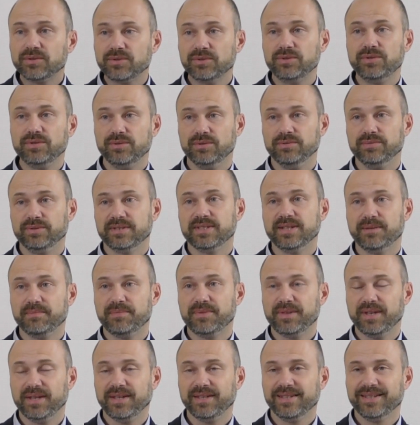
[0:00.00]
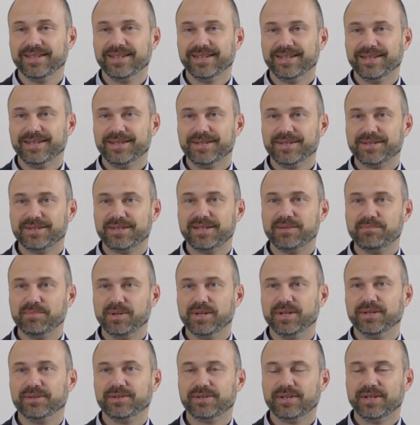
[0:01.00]
to do something
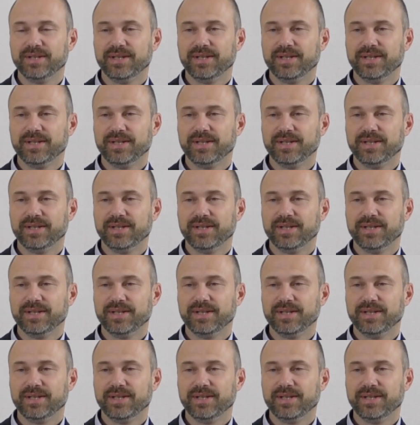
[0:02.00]
similar